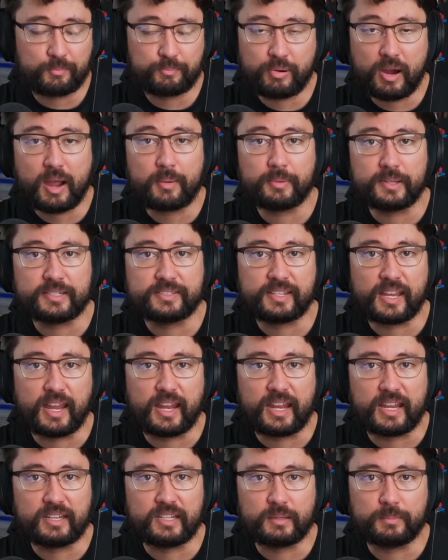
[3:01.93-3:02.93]
probably
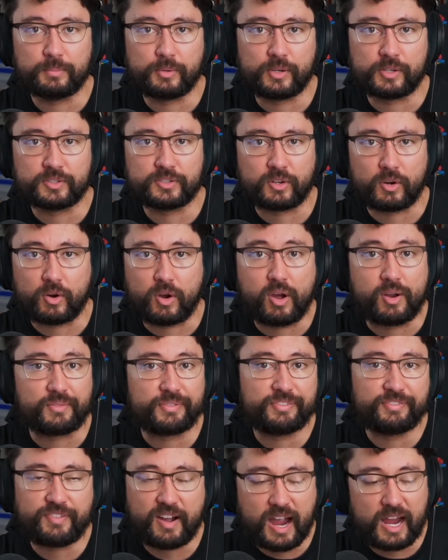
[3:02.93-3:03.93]
say indie books are on
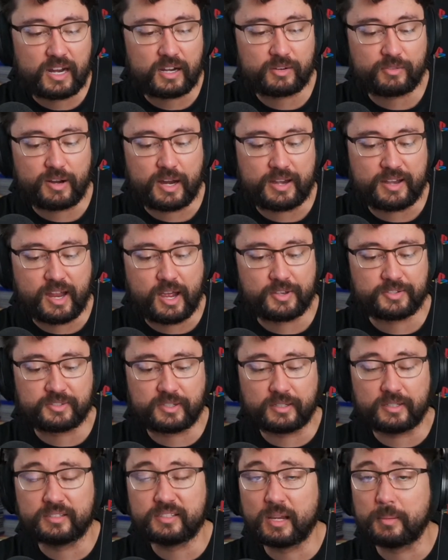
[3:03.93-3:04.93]
fire right now,
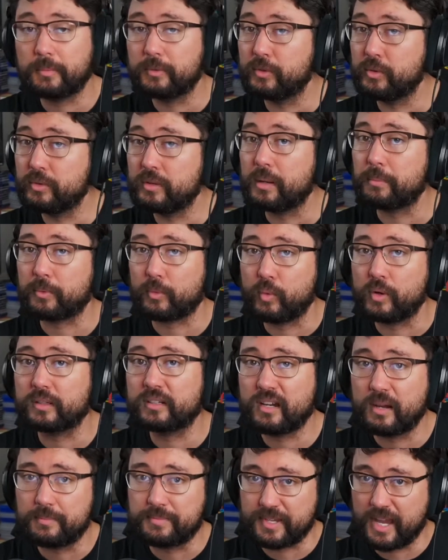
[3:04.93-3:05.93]
so anytime a new number 1
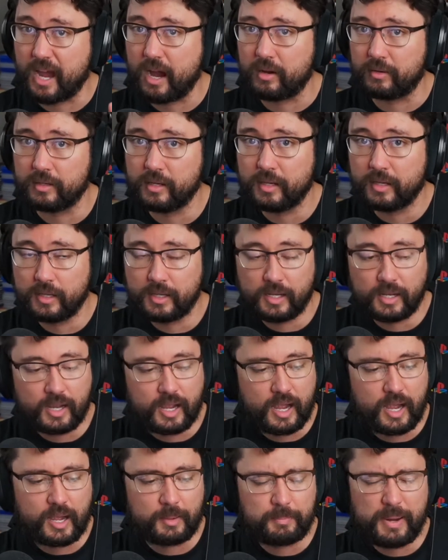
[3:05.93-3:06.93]
comes out,
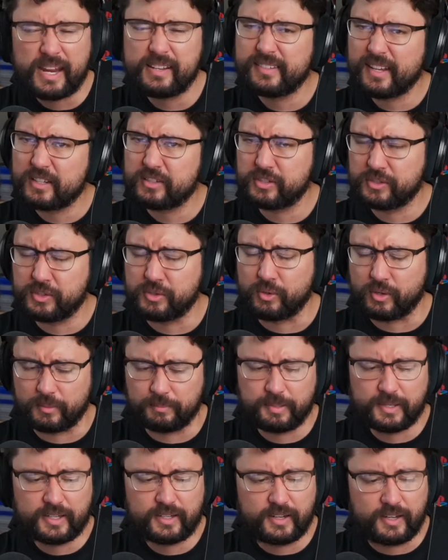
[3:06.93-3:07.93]
pay attention to
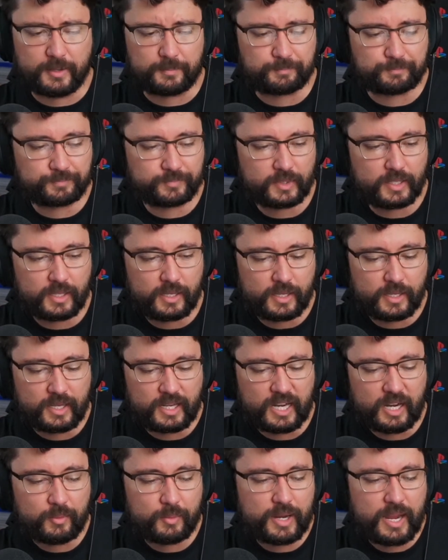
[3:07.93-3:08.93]
it, pick it up.
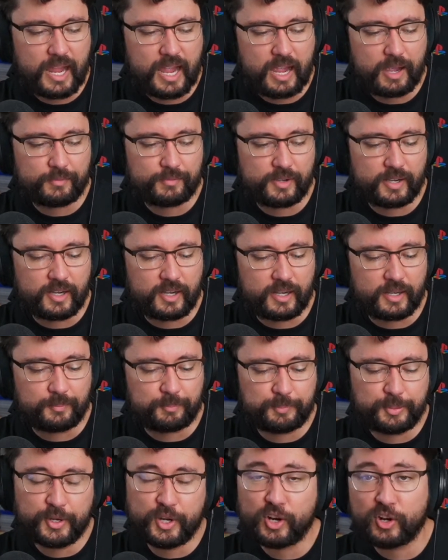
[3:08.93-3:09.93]
Here we have,
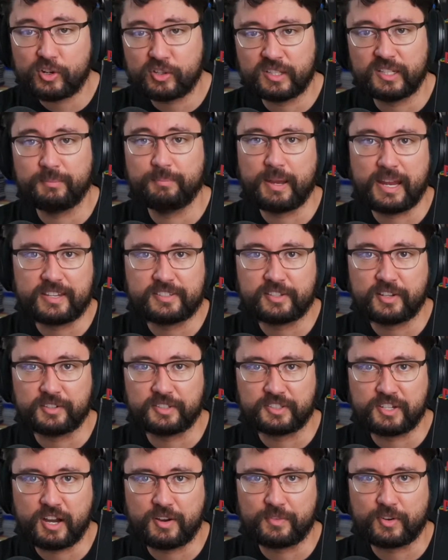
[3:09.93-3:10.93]
purely based on
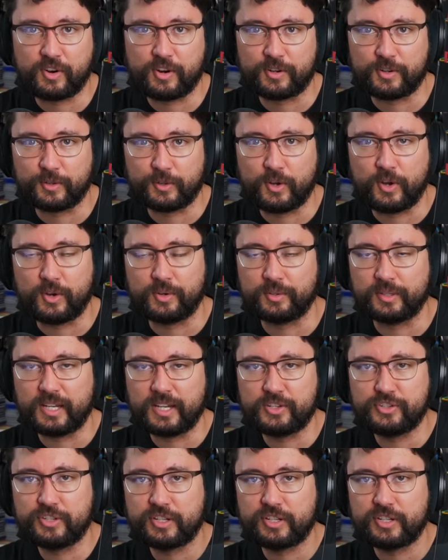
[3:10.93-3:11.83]
the cover art alone, issue